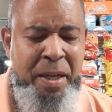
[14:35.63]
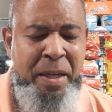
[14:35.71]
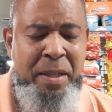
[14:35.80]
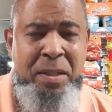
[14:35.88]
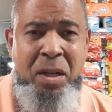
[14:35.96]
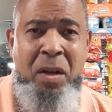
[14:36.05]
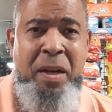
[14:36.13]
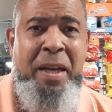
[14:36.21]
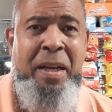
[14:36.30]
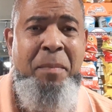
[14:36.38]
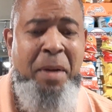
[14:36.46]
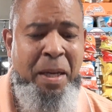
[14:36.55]
And all
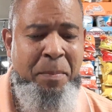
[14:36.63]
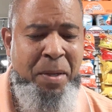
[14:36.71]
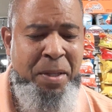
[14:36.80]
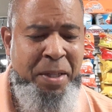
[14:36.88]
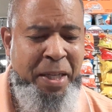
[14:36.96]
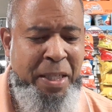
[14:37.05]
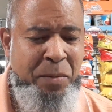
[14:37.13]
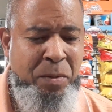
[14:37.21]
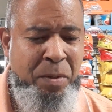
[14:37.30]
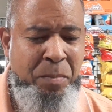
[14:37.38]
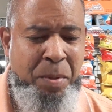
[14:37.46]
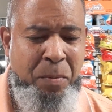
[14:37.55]
I my things
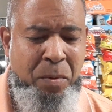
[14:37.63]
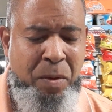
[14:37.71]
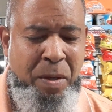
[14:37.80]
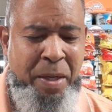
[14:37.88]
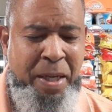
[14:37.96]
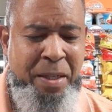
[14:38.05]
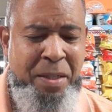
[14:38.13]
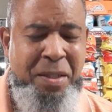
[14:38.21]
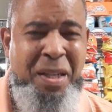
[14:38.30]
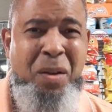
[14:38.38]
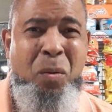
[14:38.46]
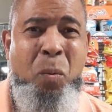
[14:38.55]
with people like to
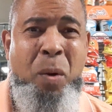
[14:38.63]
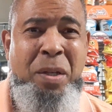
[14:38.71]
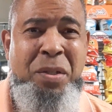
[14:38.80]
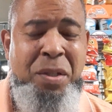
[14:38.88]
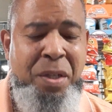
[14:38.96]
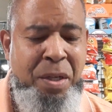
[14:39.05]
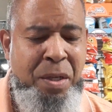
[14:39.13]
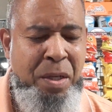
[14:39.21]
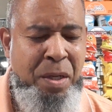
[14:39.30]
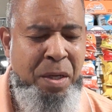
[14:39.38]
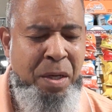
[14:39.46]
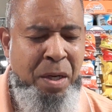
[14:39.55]
say a
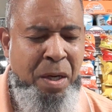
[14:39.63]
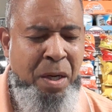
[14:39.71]
Western